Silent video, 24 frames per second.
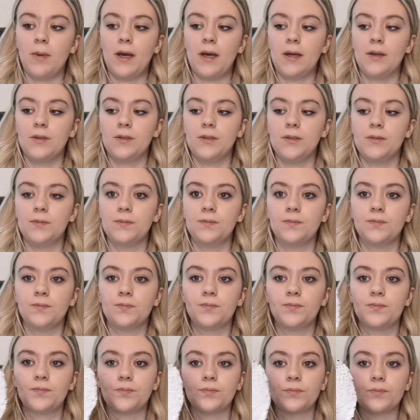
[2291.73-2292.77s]
side
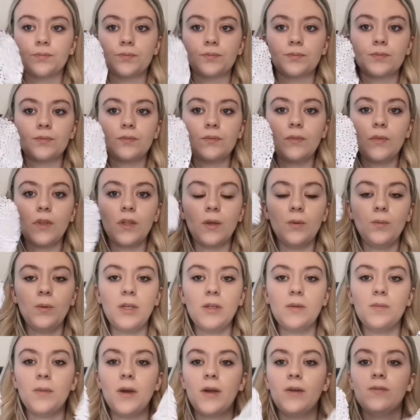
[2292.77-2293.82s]
front panel
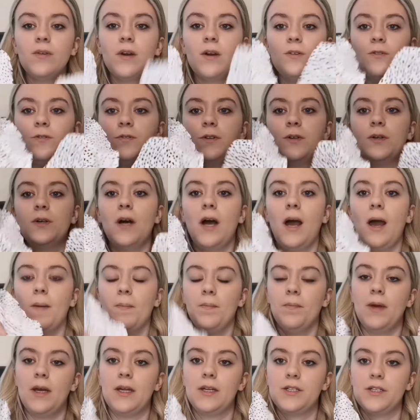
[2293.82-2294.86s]
with
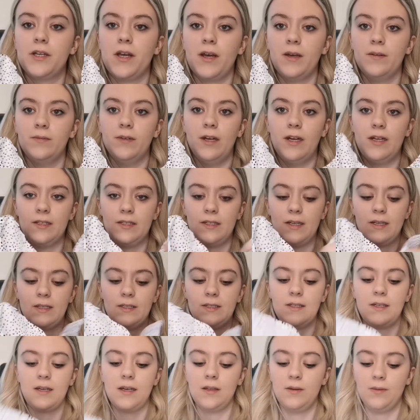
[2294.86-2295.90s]
my ruffle and
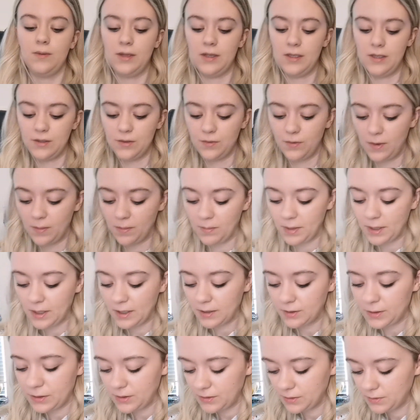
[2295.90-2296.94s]
match it up right sides
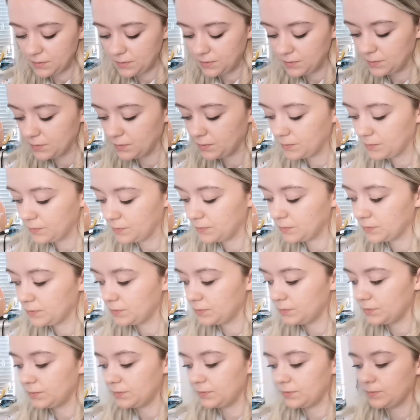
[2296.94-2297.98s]
together with this front
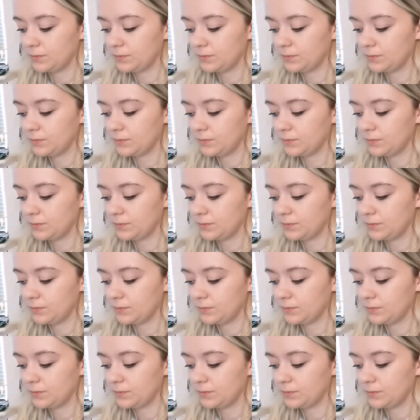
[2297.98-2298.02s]
panel.